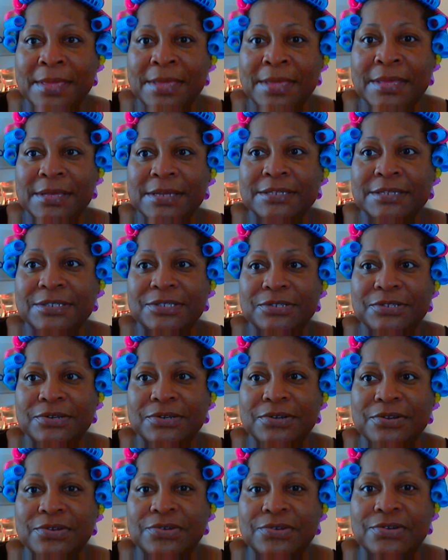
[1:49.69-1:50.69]

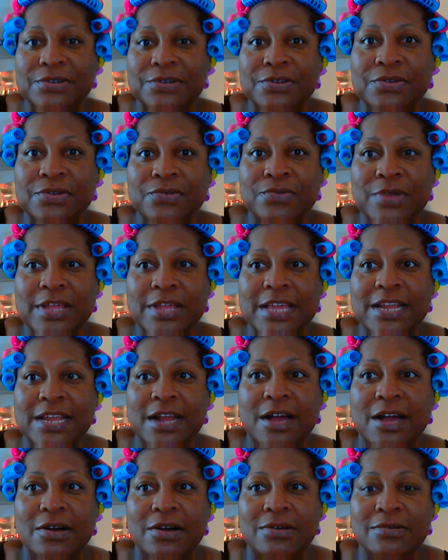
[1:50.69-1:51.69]
concerned at
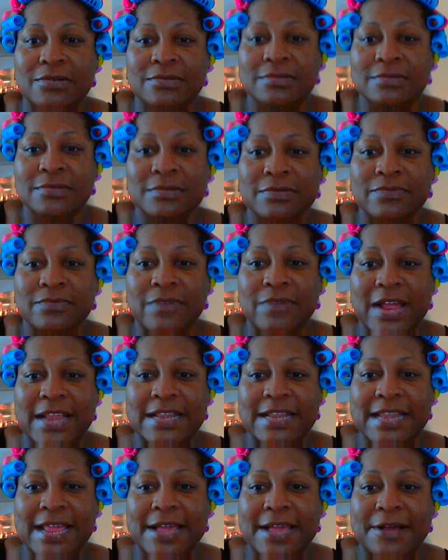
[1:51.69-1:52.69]
all right
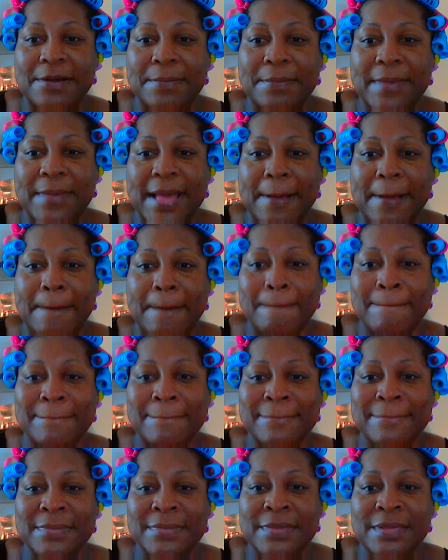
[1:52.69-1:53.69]
now about
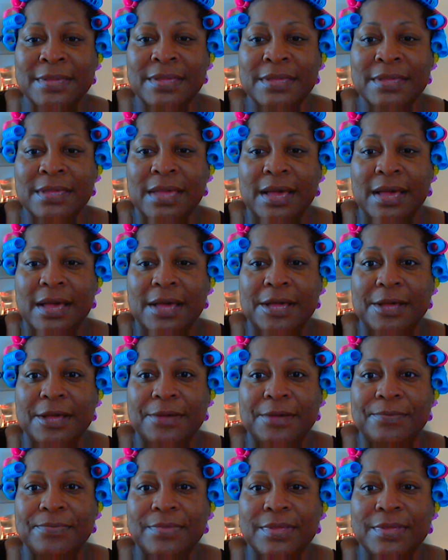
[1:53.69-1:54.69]

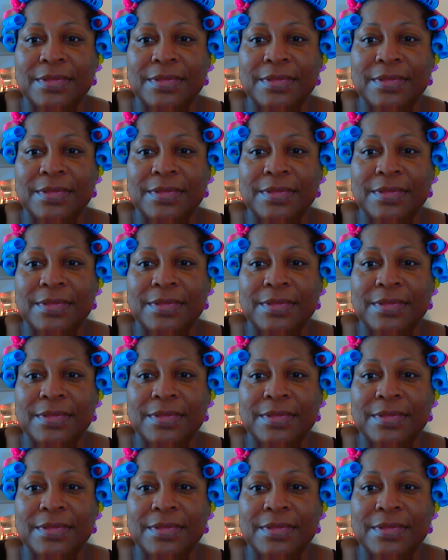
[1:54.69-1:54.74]
um,